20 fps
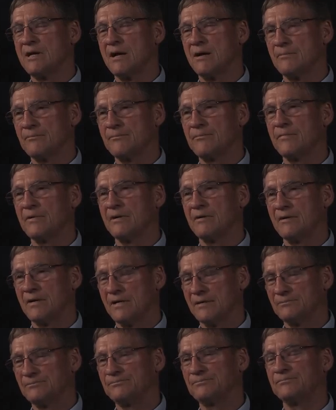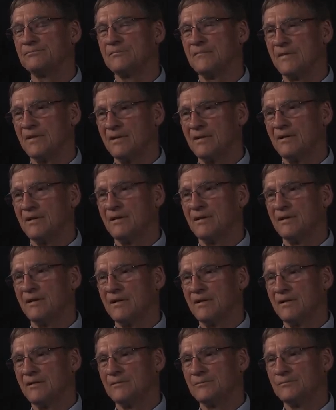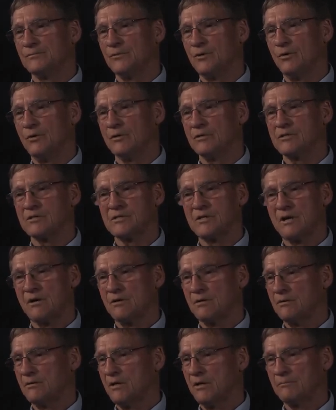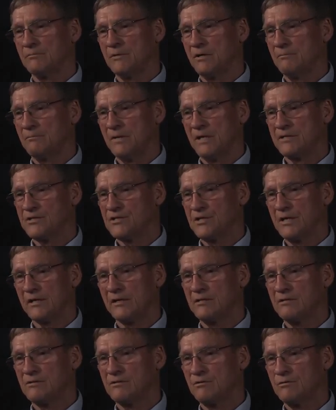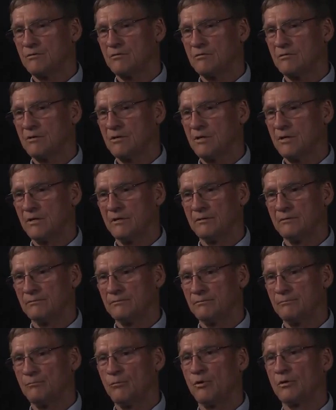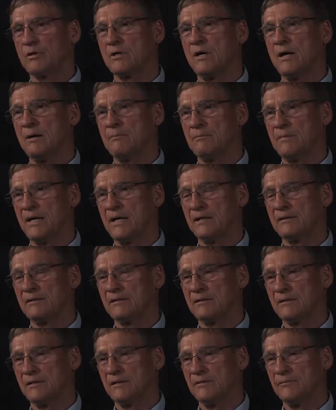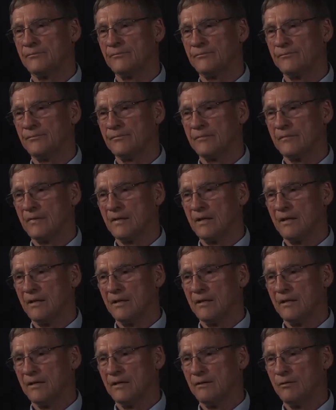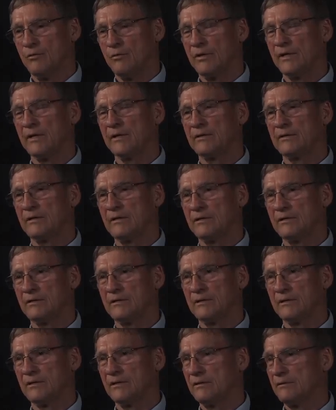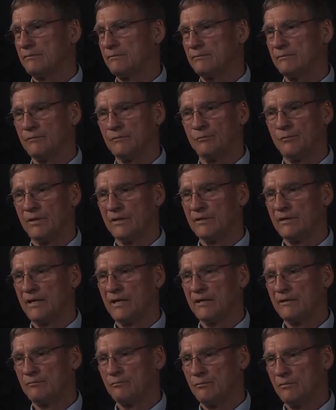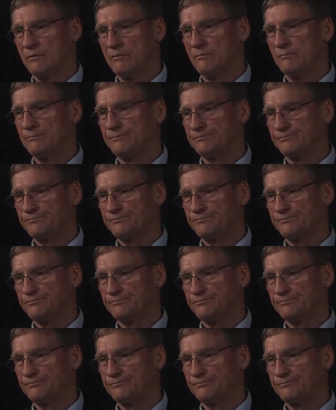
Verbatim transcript: say. Right. Um, also, on my second tour, uh, more combat uh, uh, oriented. Uh, one night when